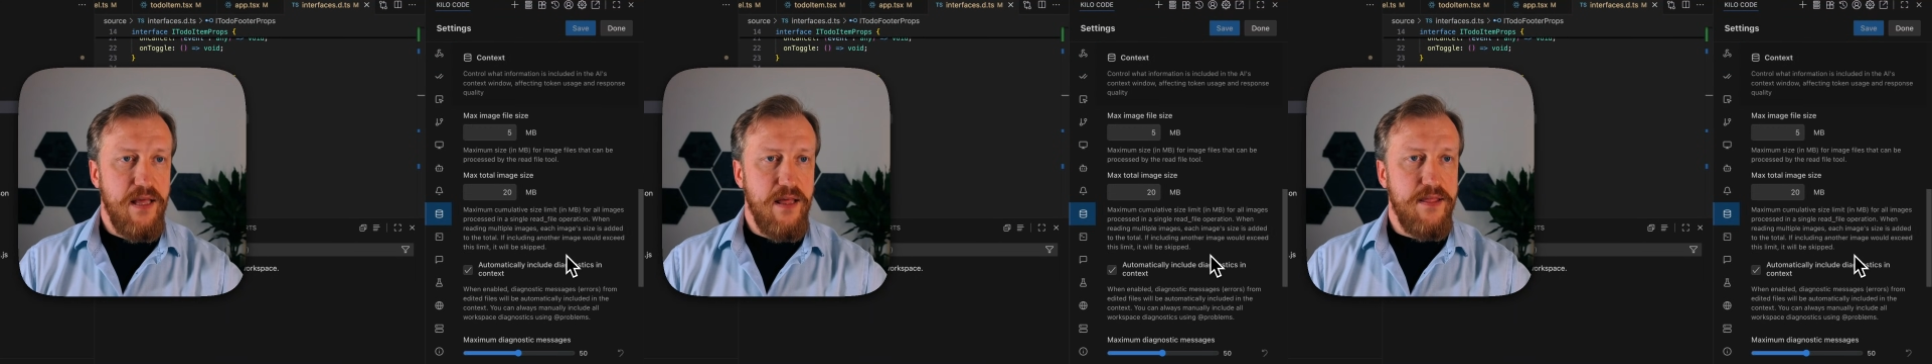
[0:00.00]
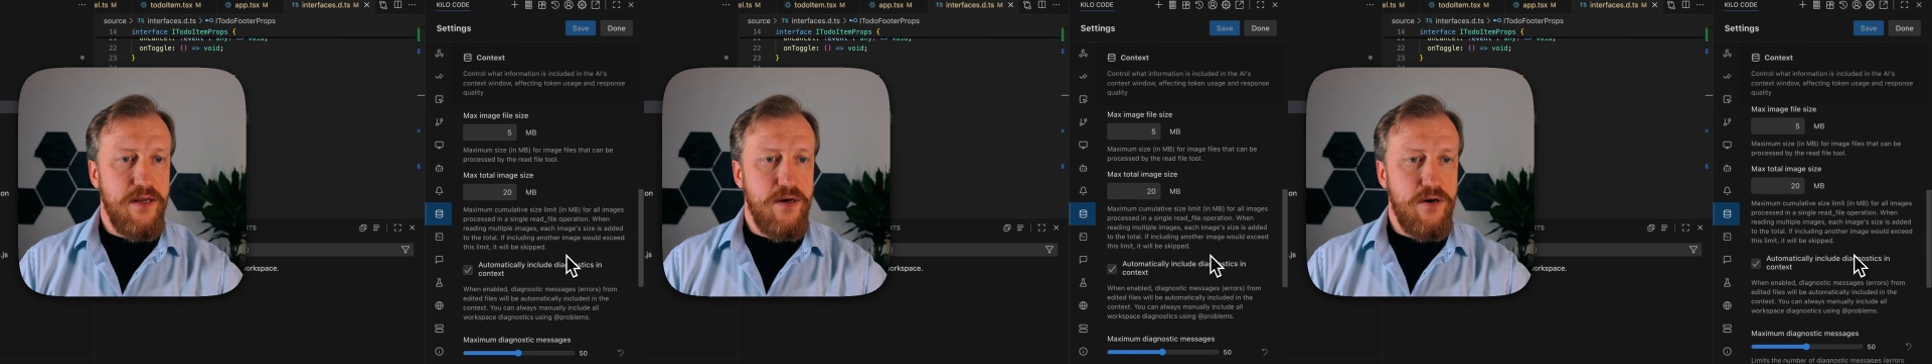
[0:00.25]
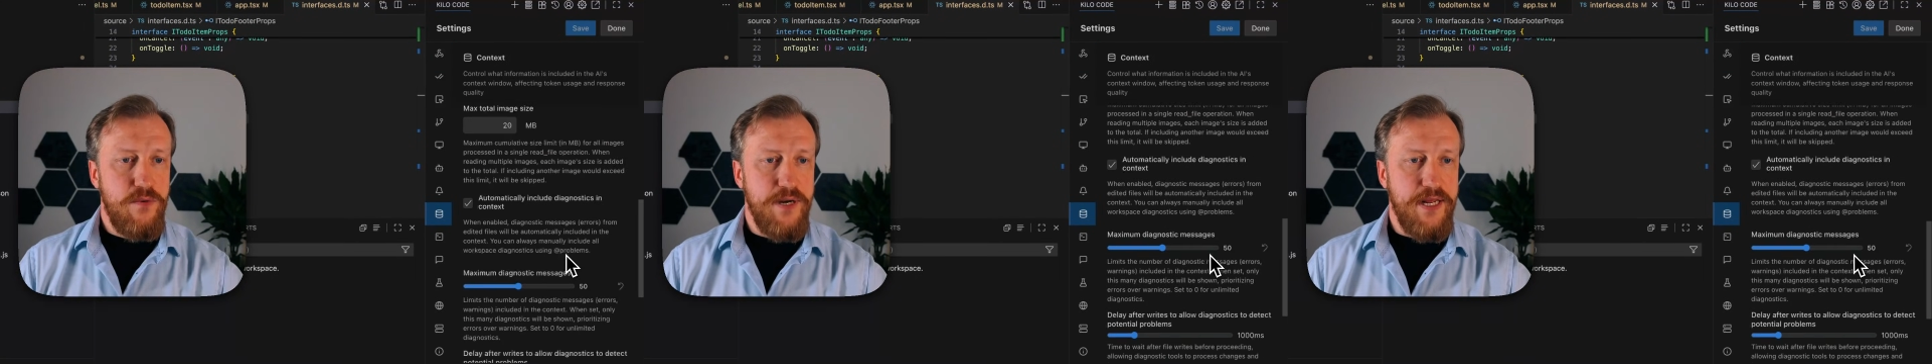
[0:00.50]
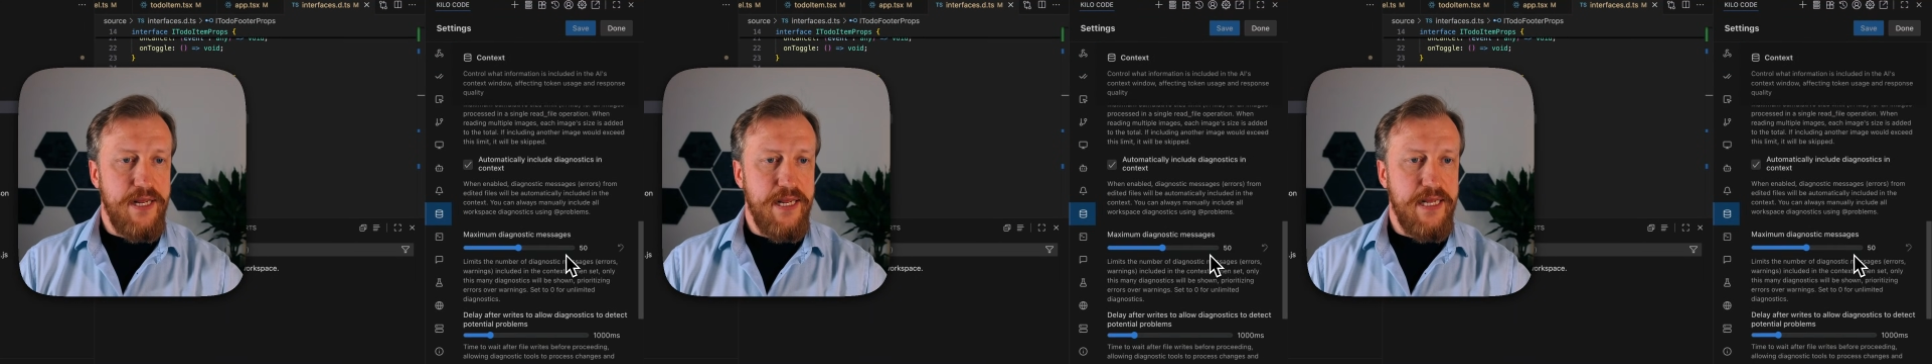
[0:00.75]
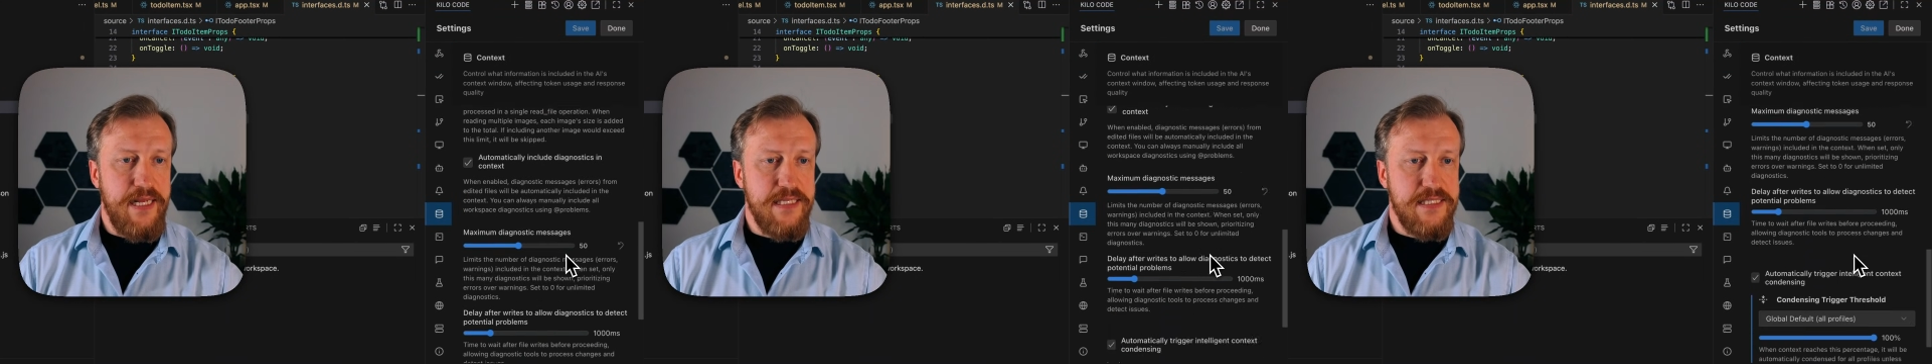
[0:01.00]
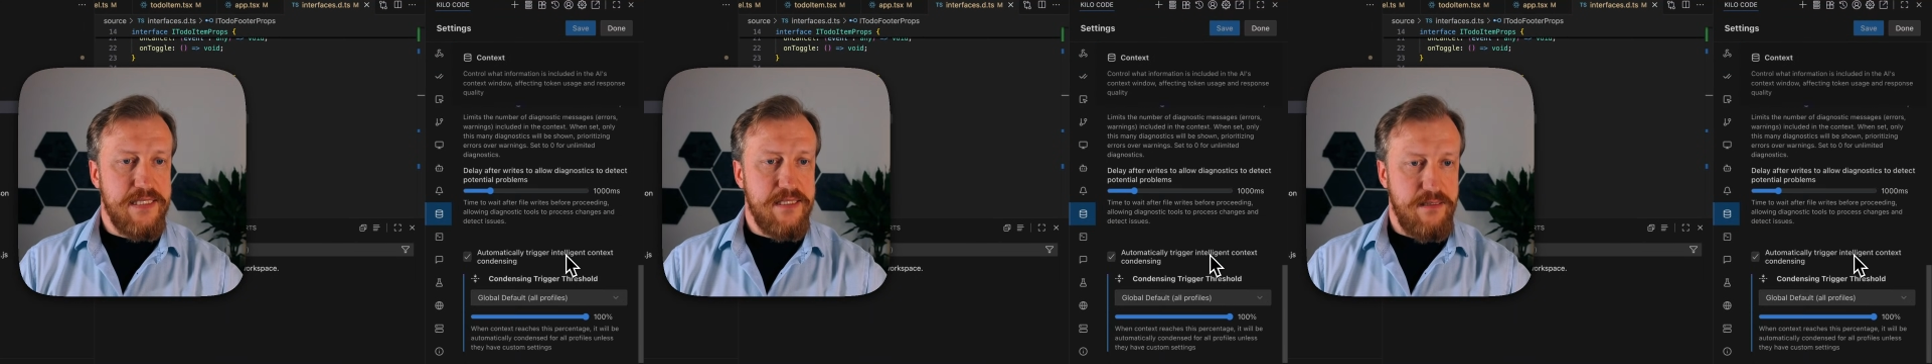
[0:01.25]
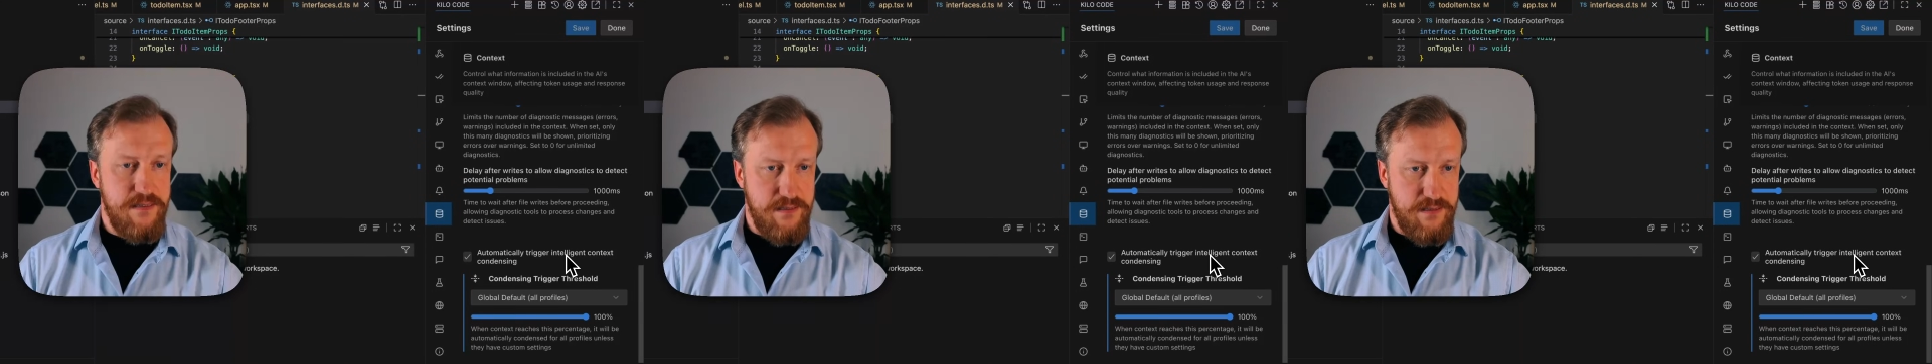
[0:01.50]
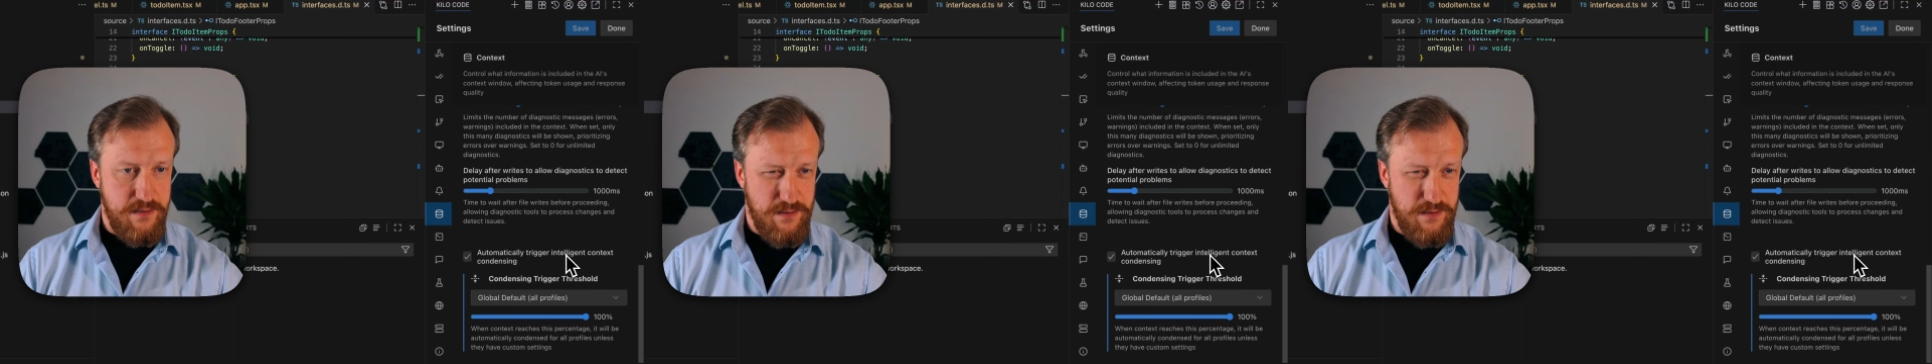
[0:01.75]
There is
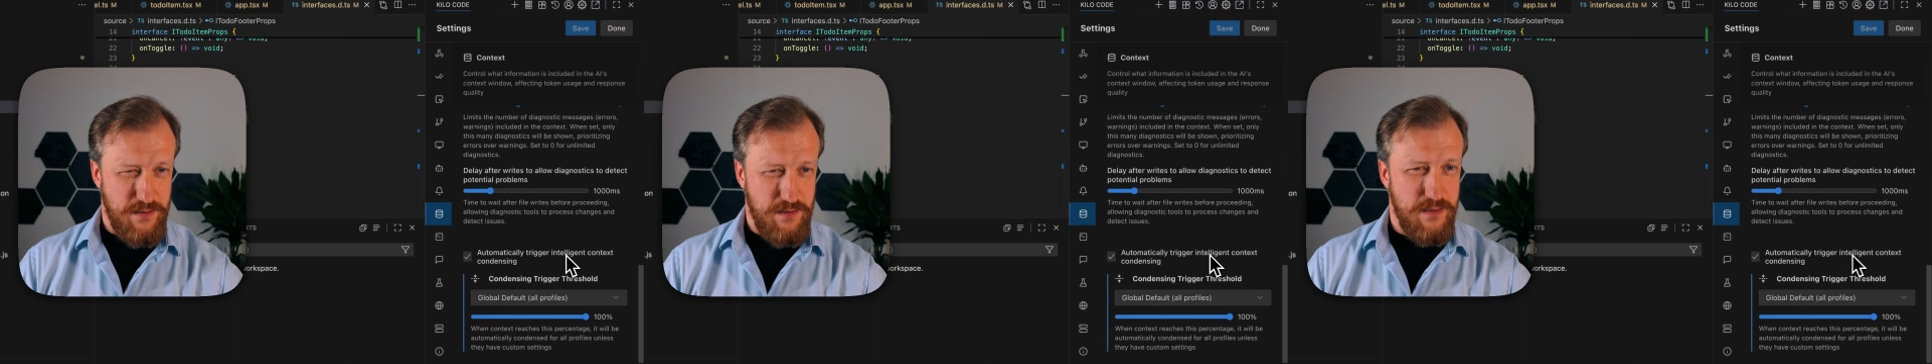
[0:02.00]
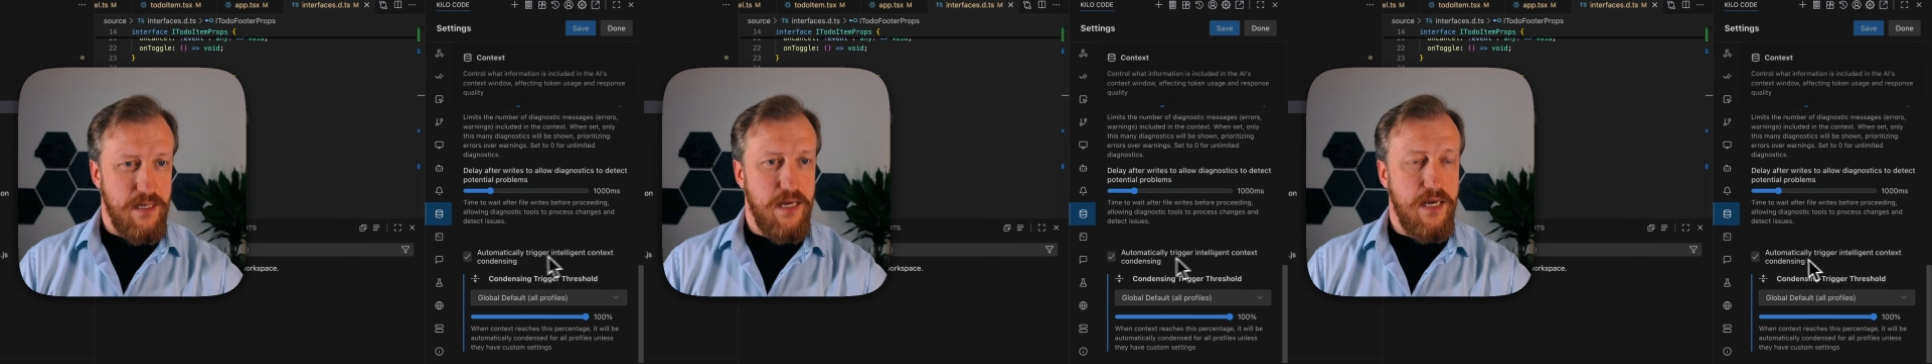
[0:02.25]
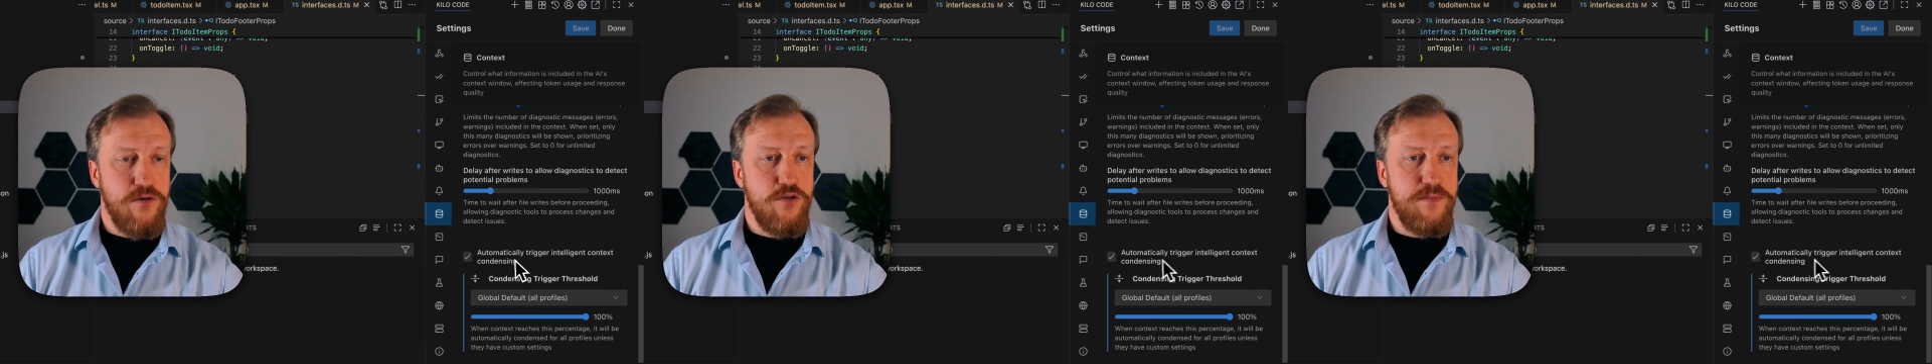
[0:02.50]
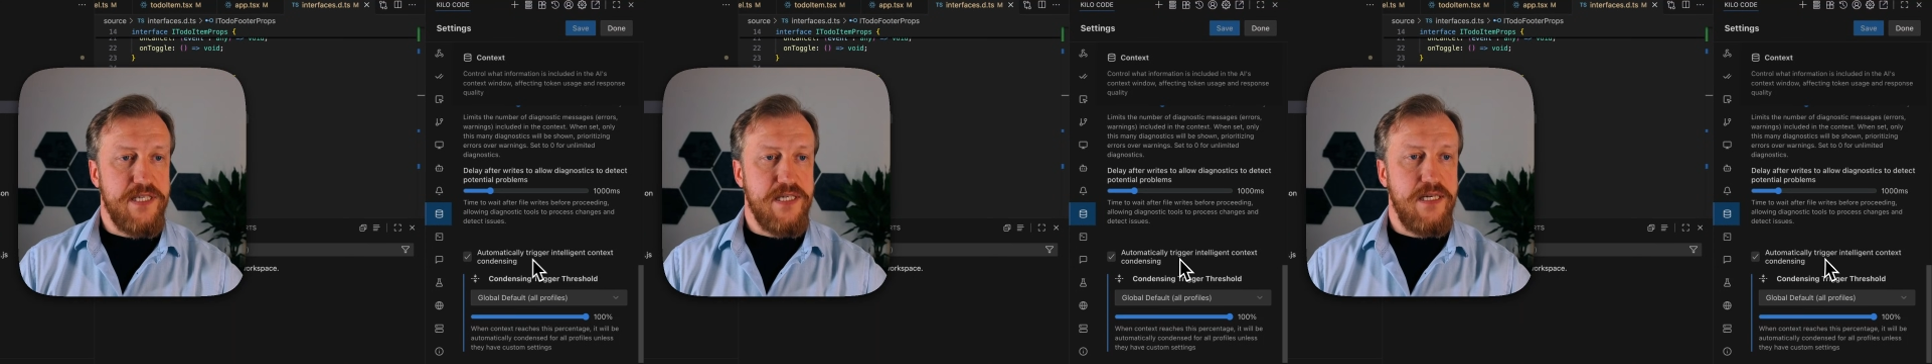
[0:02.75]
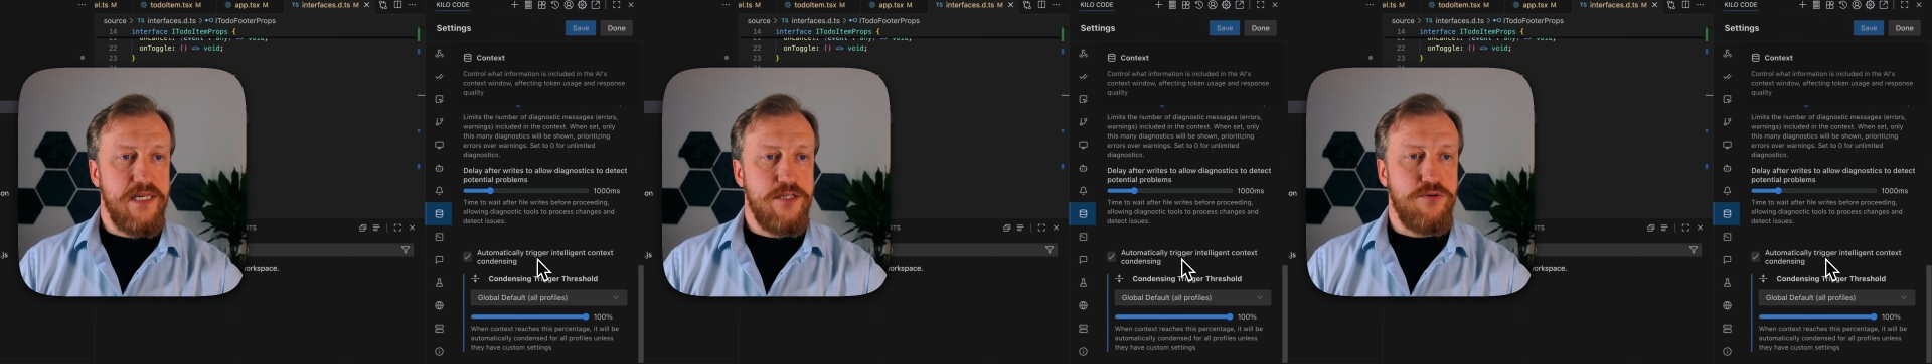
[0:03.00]
automatically